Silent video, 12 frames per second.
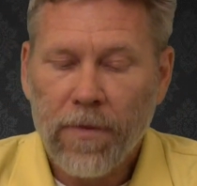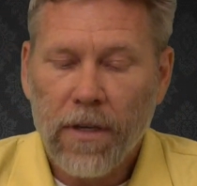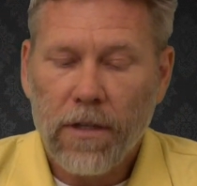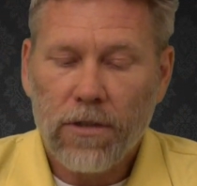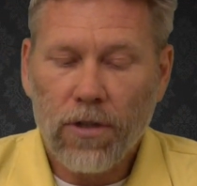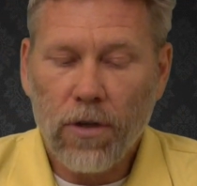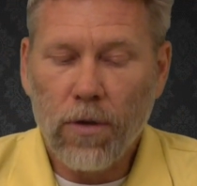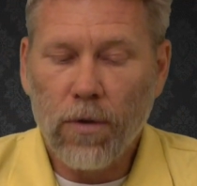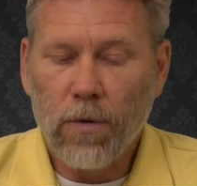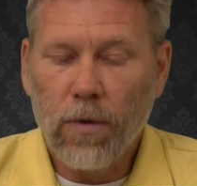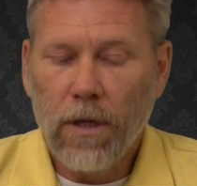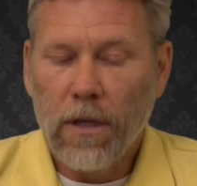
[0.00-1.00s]

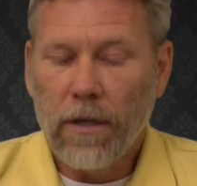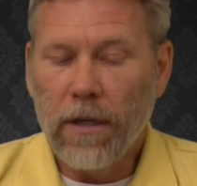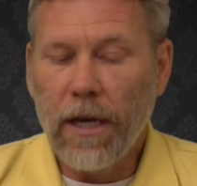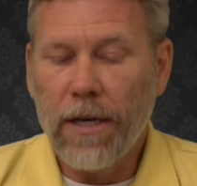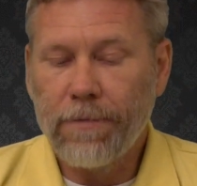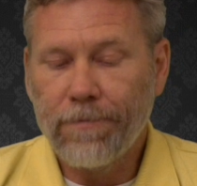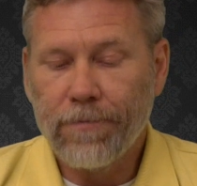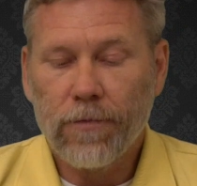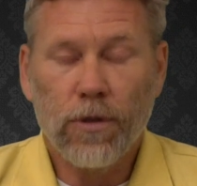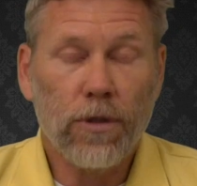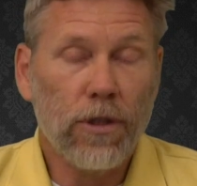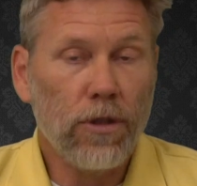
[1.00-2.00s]
So
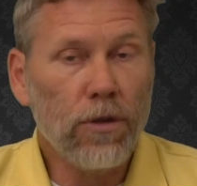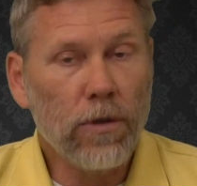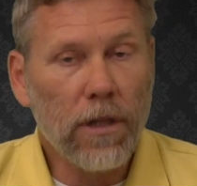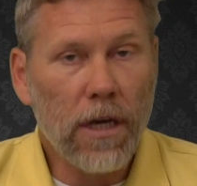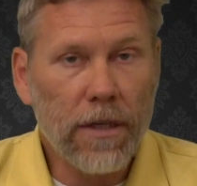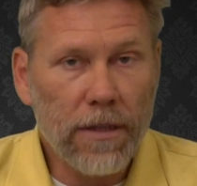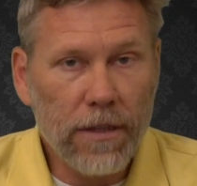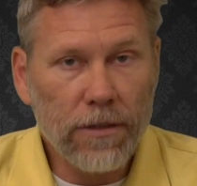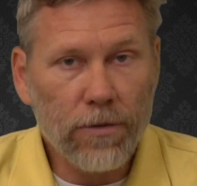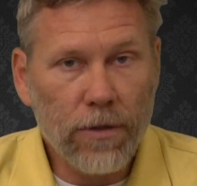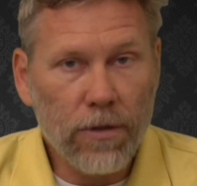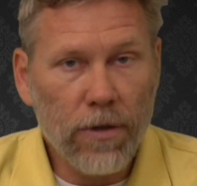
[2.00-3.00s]
you can do a lot of things
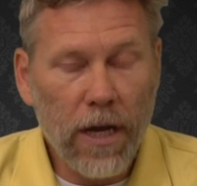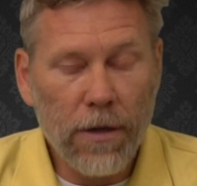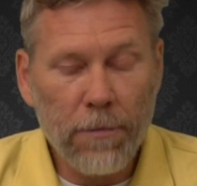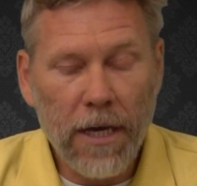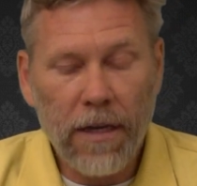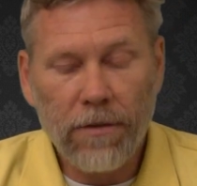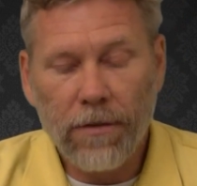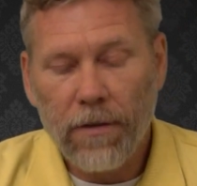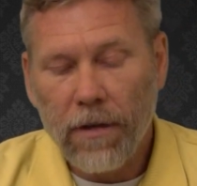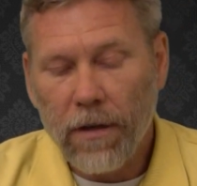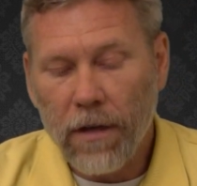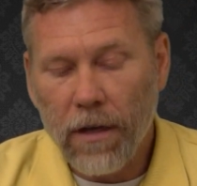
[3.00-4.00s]
with a ground mount.
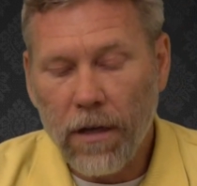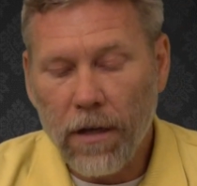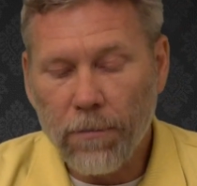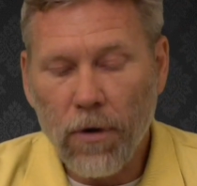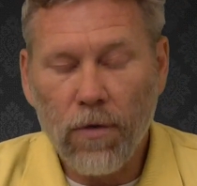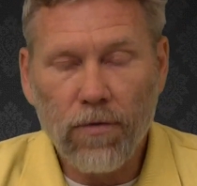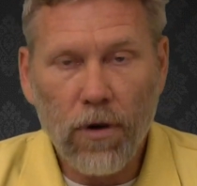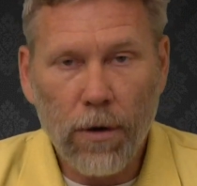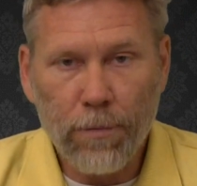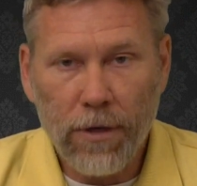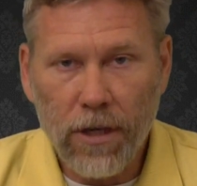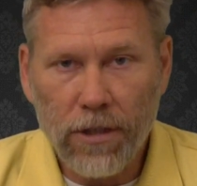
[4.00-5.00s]
Overall
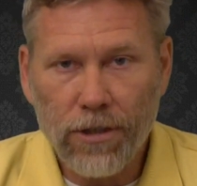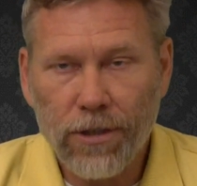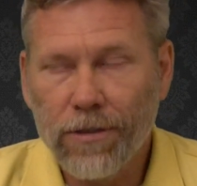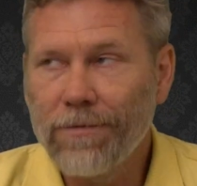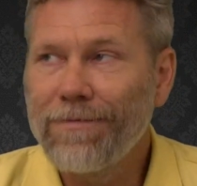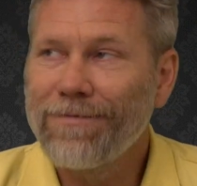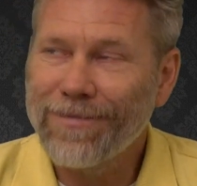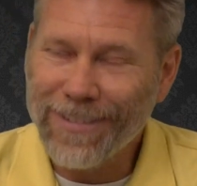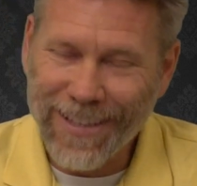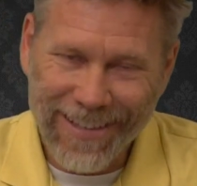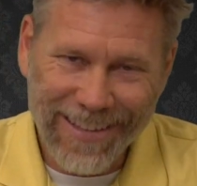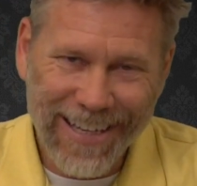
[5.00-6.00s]
production,
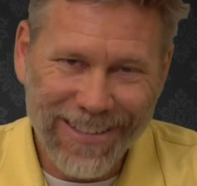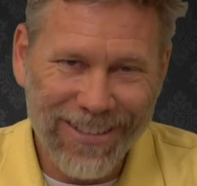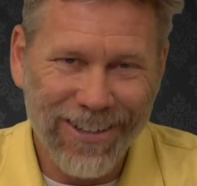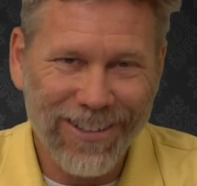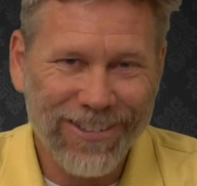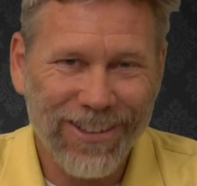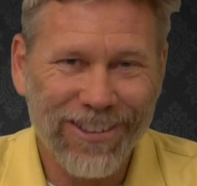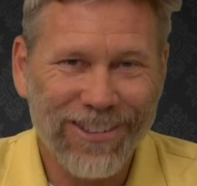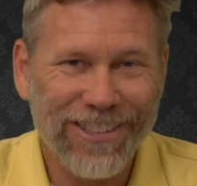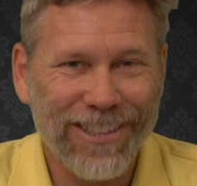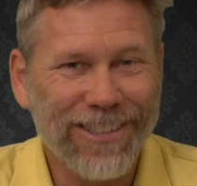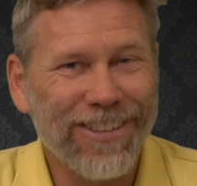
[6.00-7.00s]
that's our solar
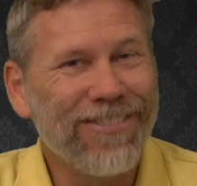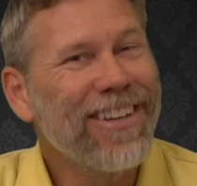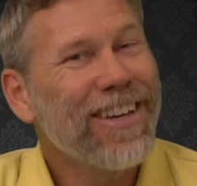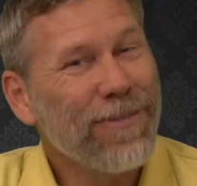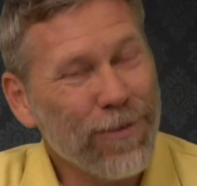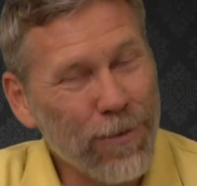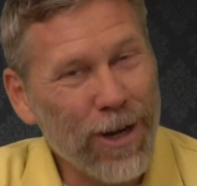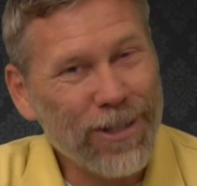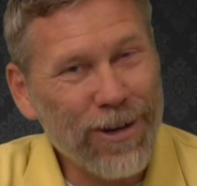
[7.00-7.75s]
system. If you watch our